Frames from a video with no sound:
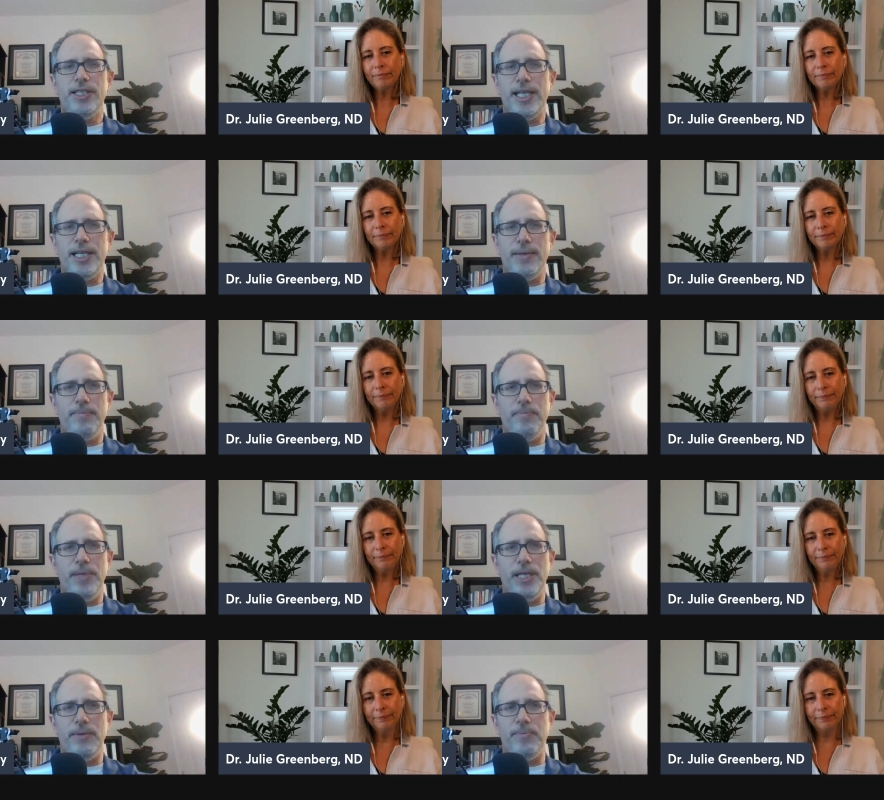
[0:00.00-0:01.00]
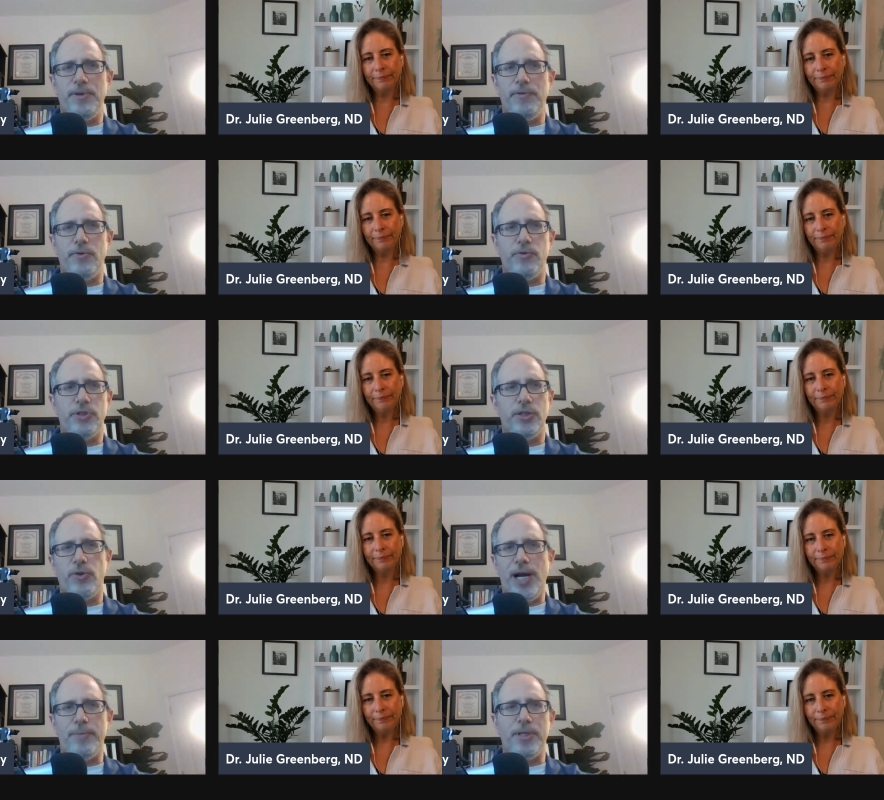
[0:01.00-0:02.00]
Speaker 1: take a minute uh, to
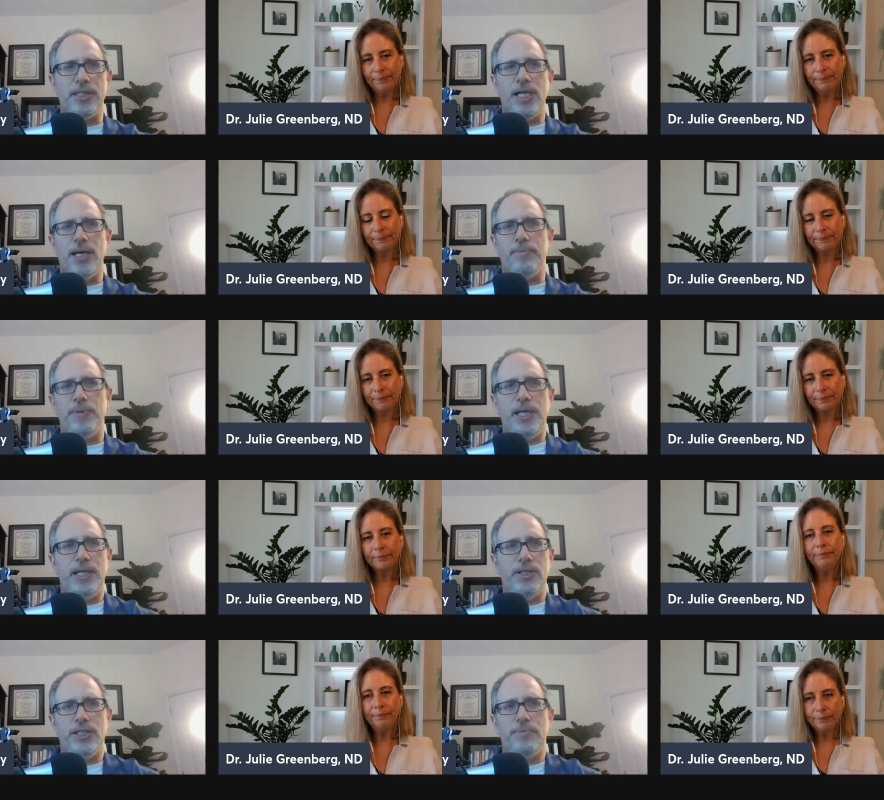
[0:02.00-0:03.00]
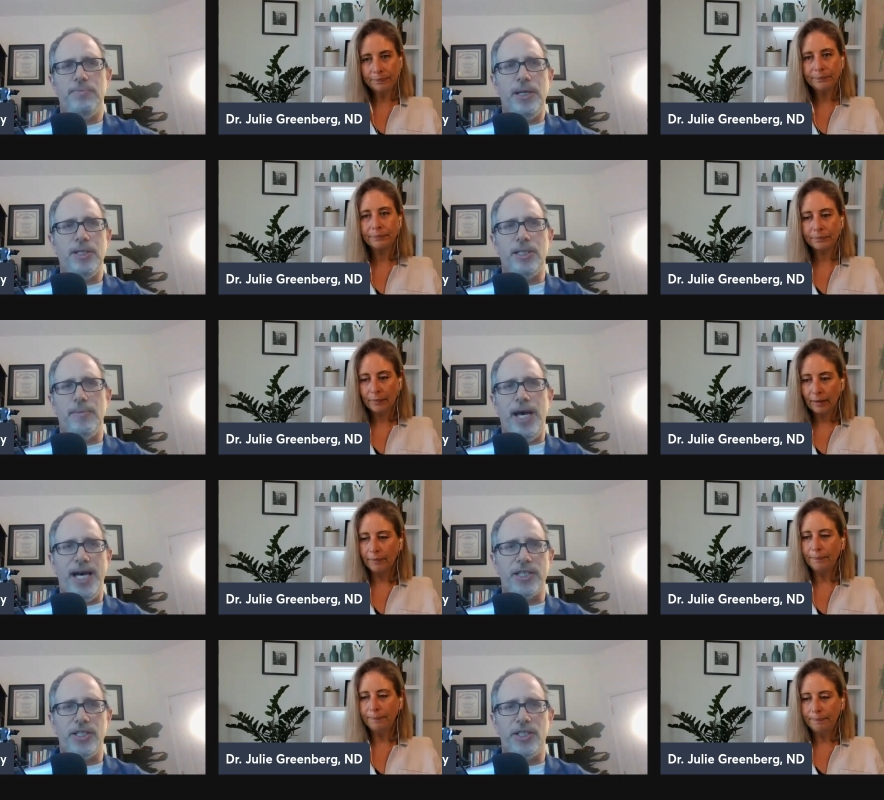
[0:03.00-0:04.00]
wrap this up and just maybe some
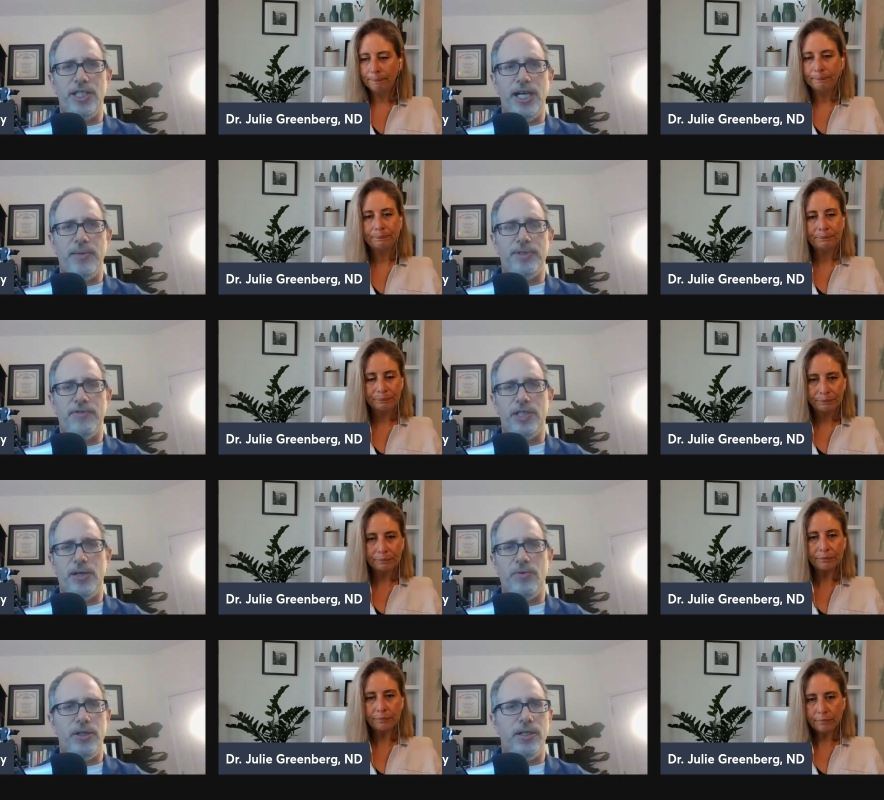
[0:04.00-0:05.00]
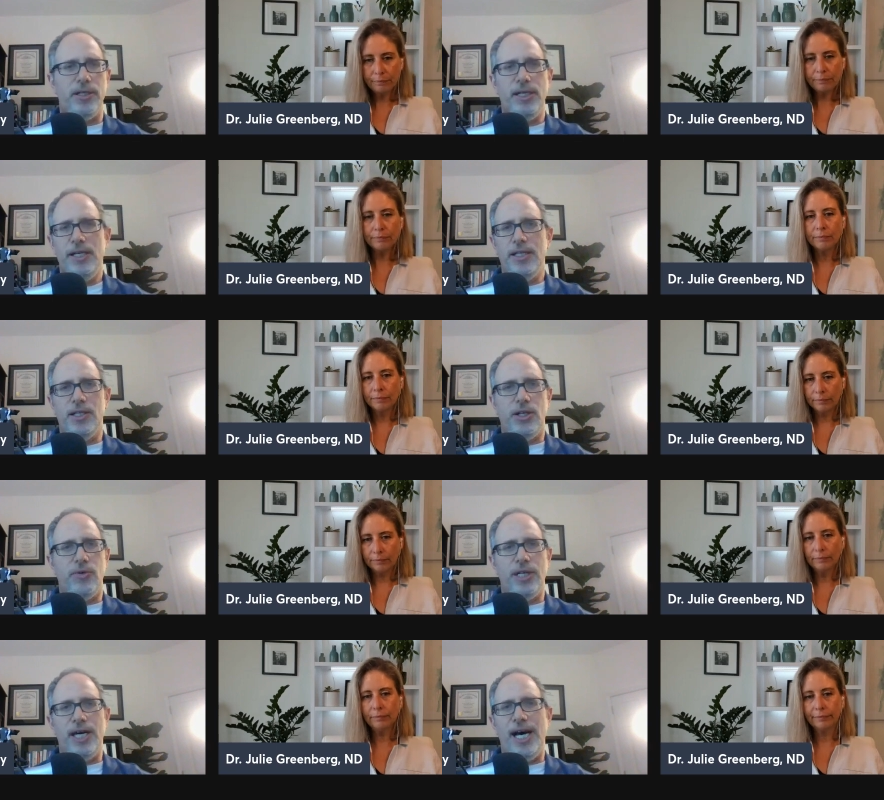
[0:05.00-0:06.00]
action steps if someone, you know,
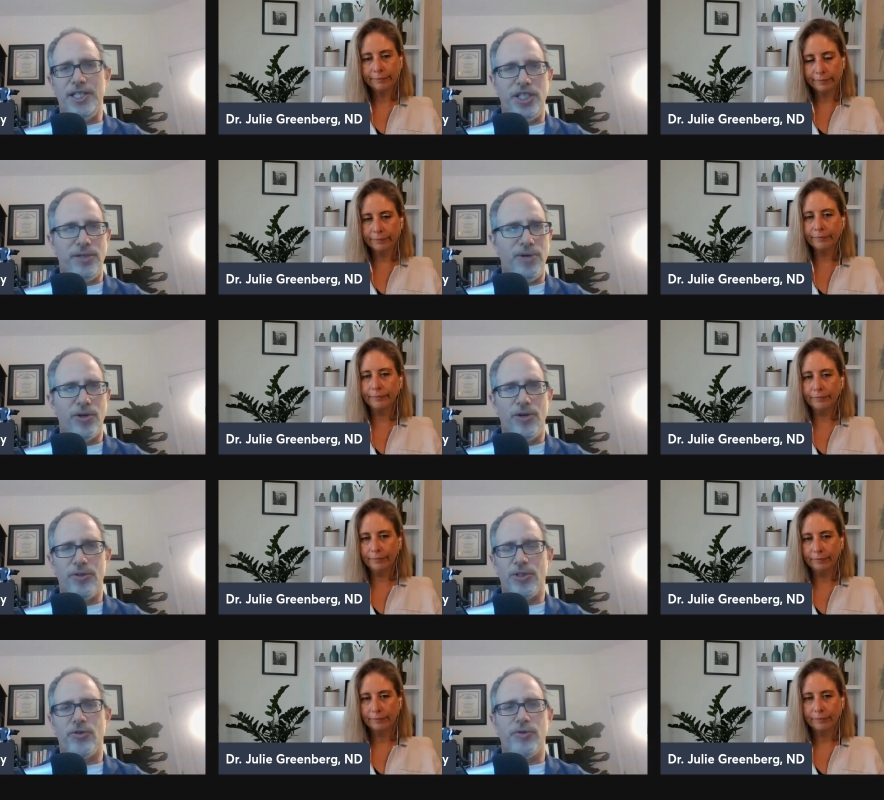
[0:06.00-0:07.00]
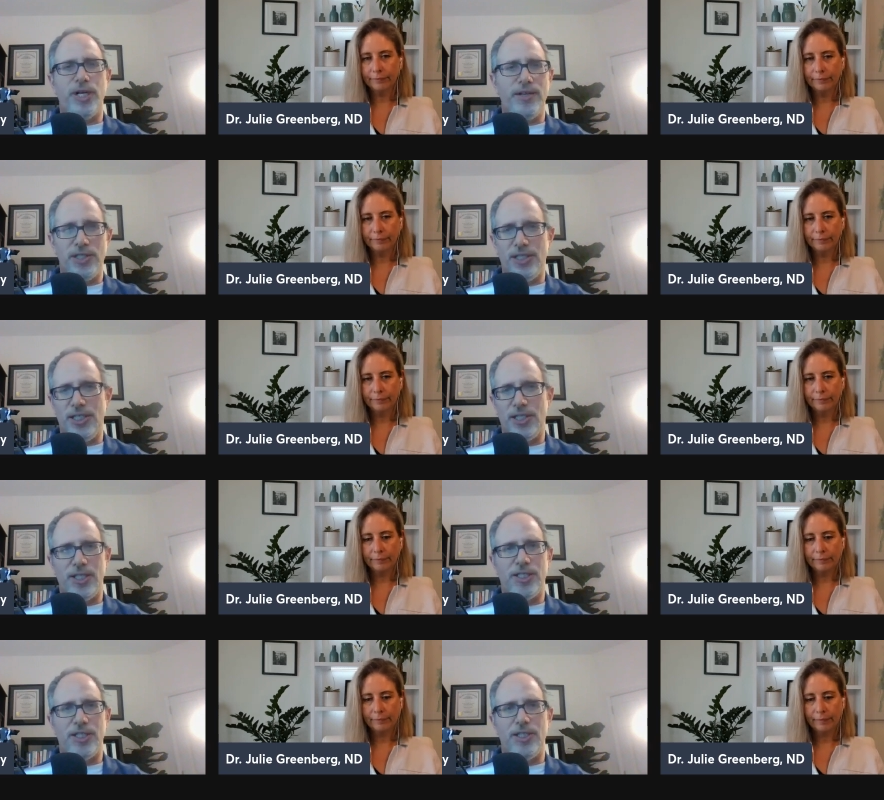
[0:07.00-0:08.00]
with Hashimoto's or Graves' disease
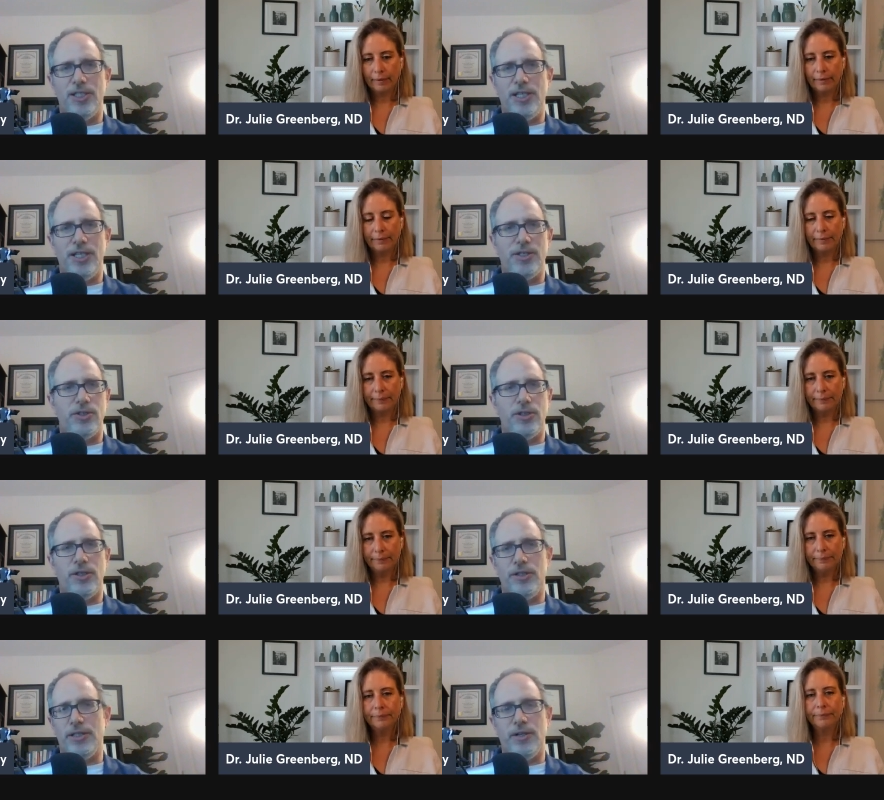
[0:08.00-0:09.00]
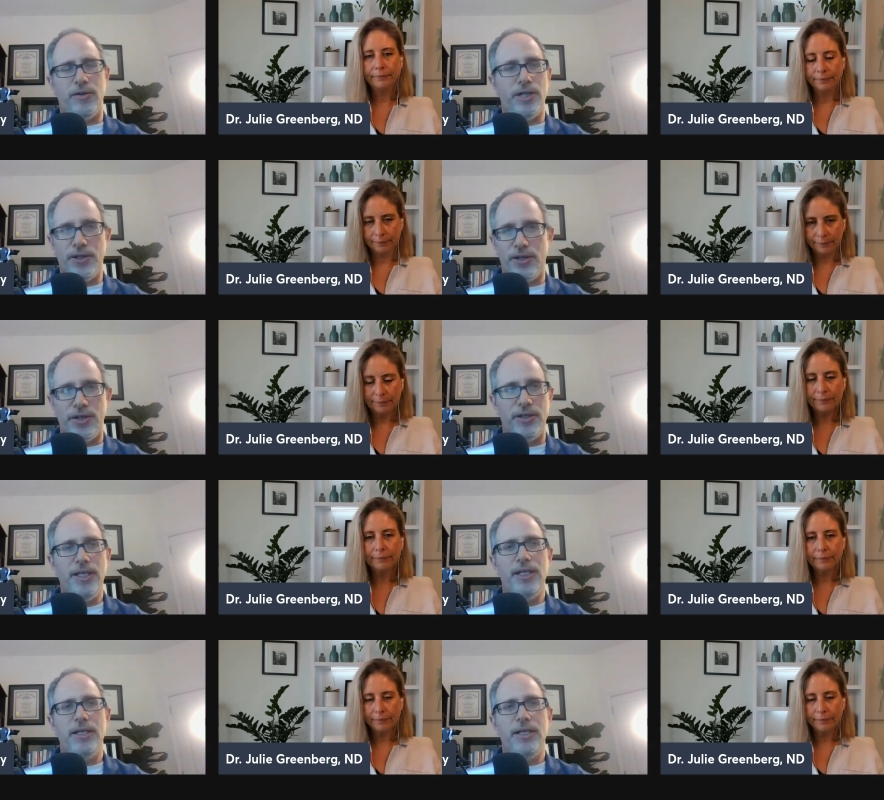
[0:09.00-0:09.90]
listening to this, or, you know, another,